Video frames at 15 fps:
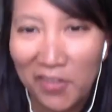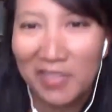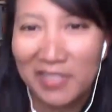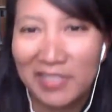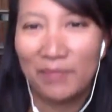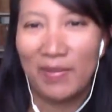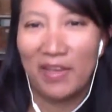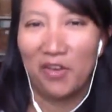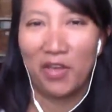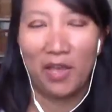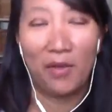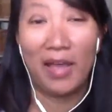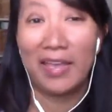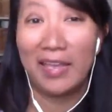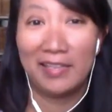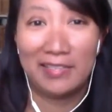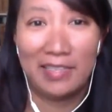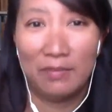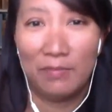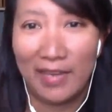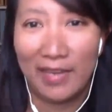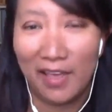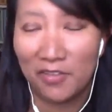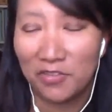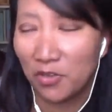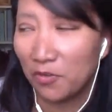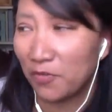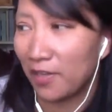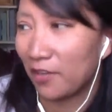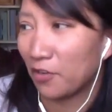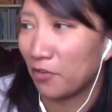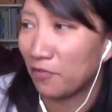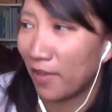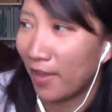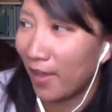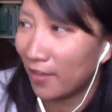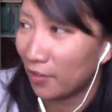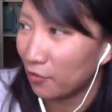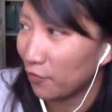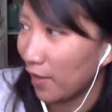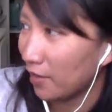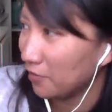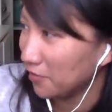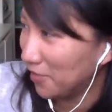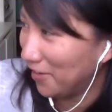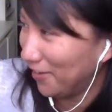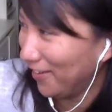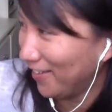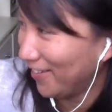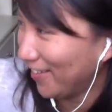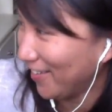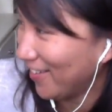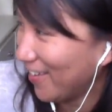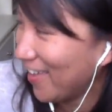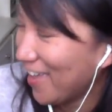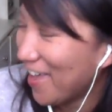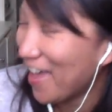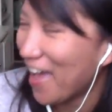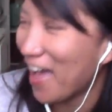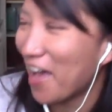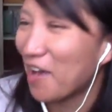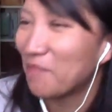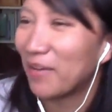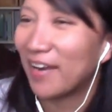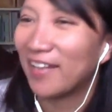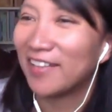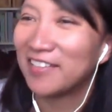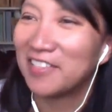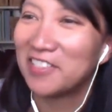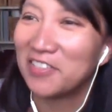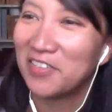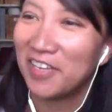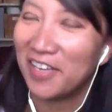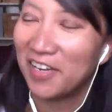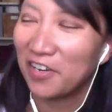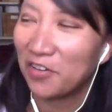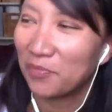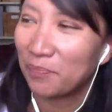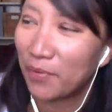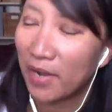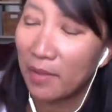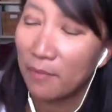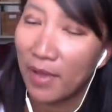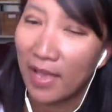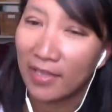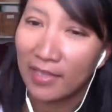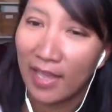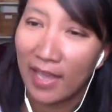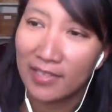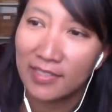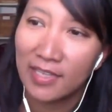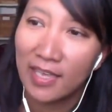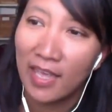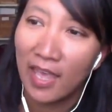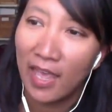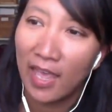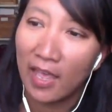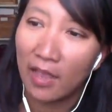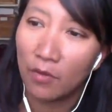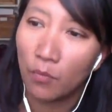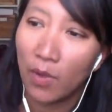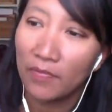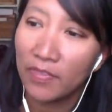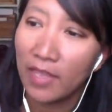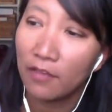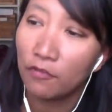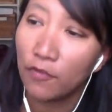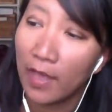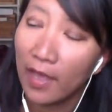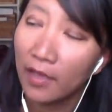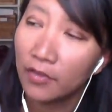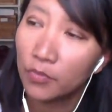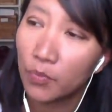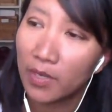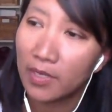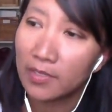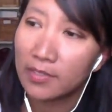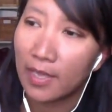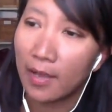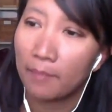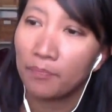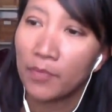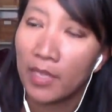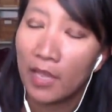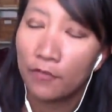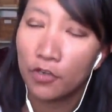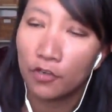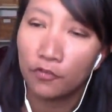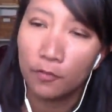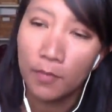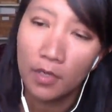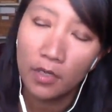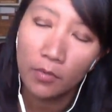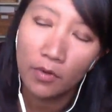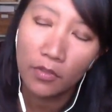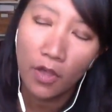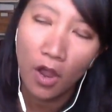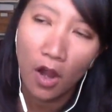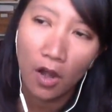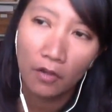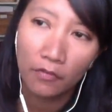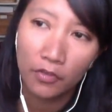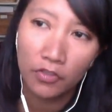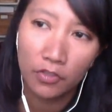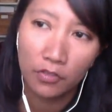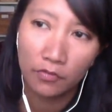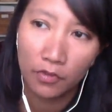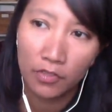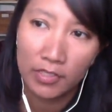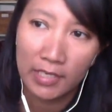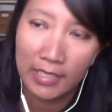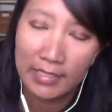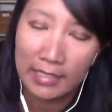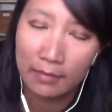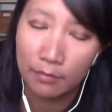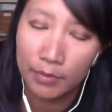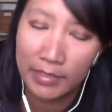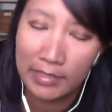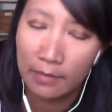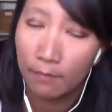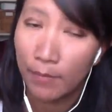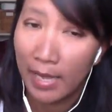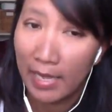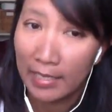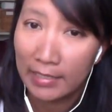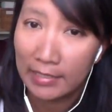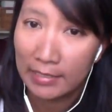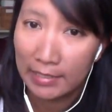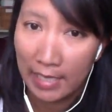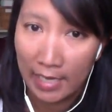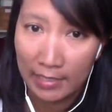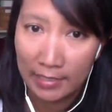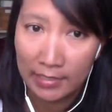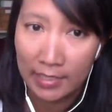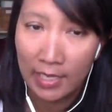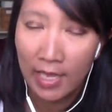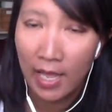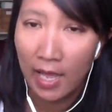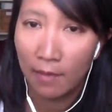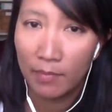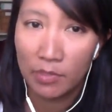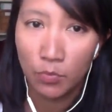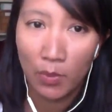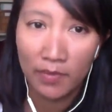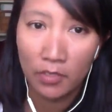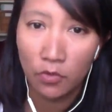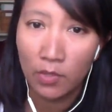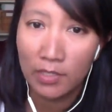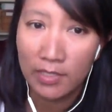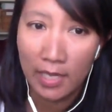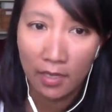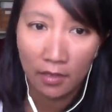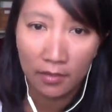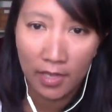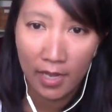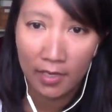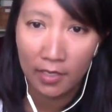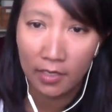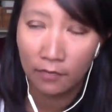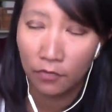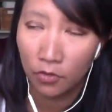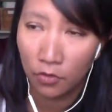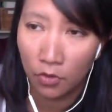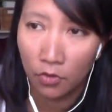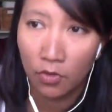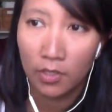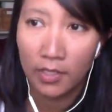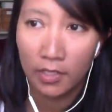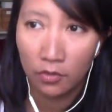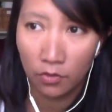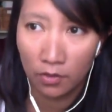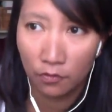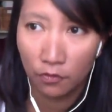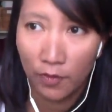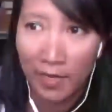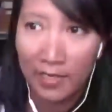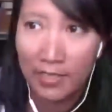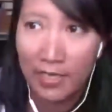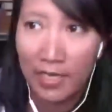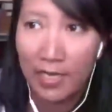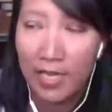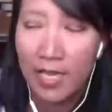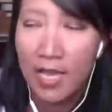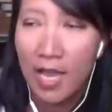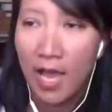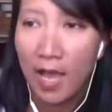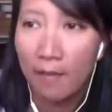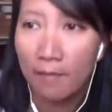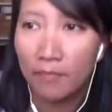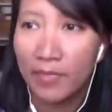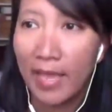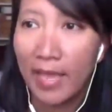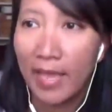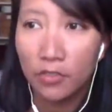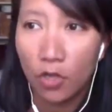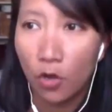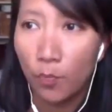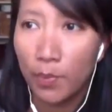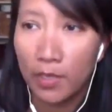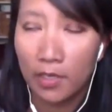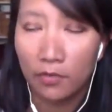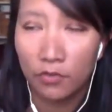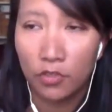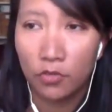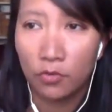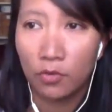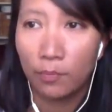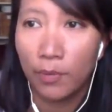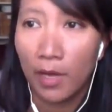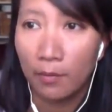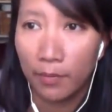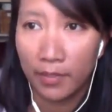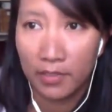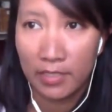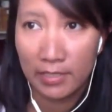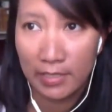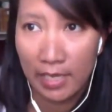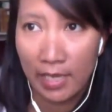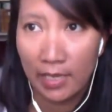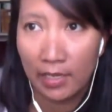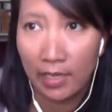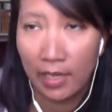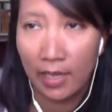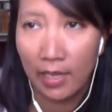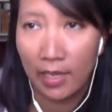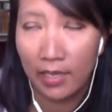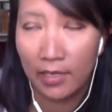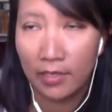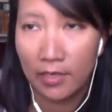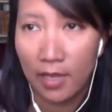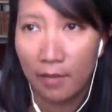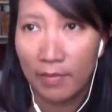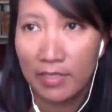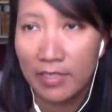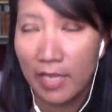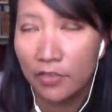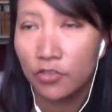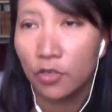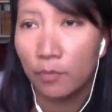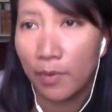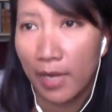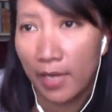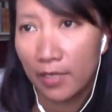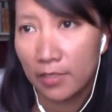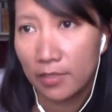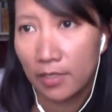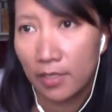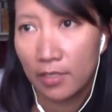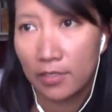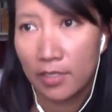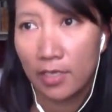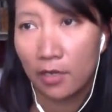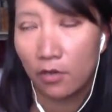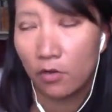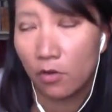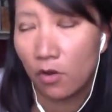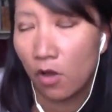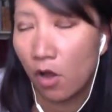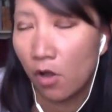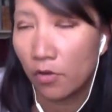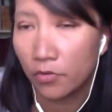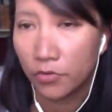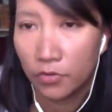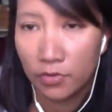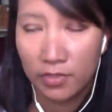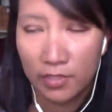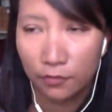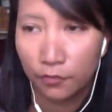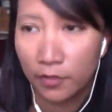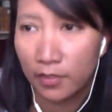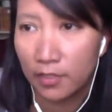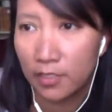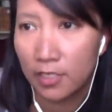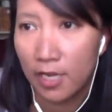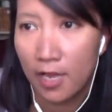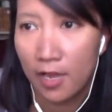can see me. Okay, well, I can't see me now, so hopefully I look fine. But I listened to the Hidden Brain podcast, and what they found was, if you're familiar with Harvard University's implicit bias test, it's one that you can take online, and if you Google it, you can find it. That is open to the public to take, and it tests your biases in all different